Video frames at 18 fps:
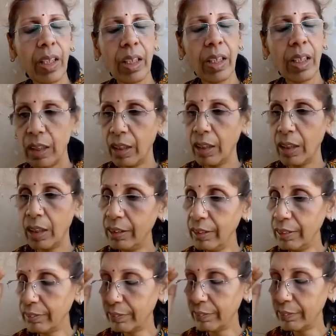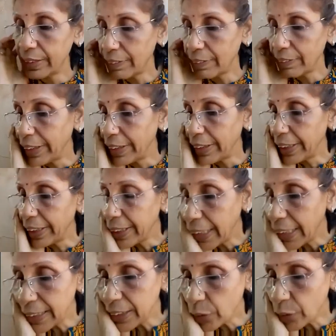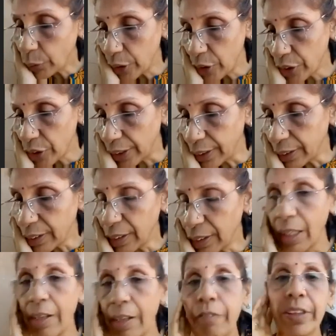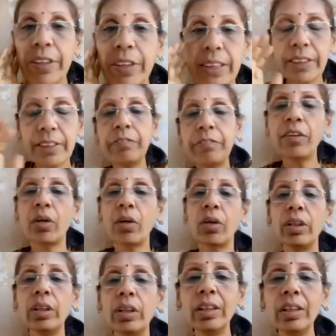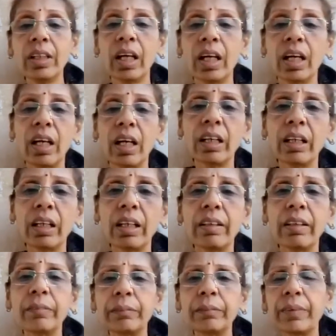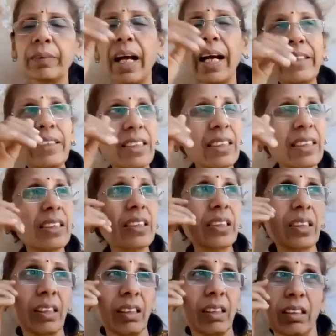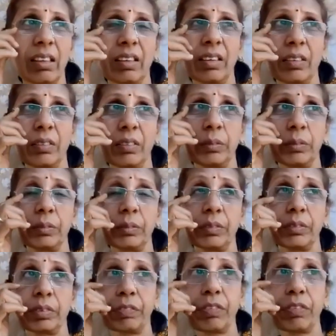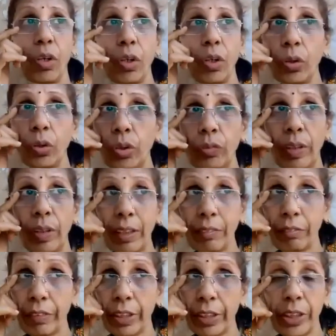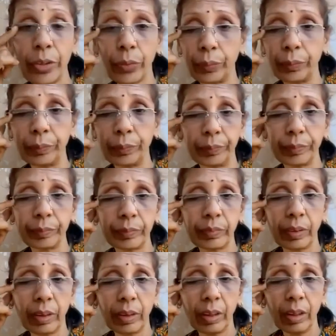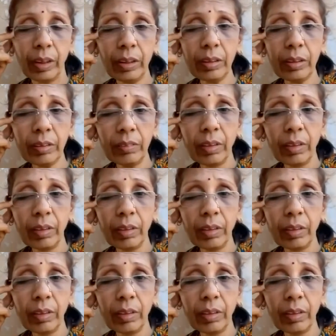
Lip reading: Oh, that's a very nice question. First of all, I just followed one video. The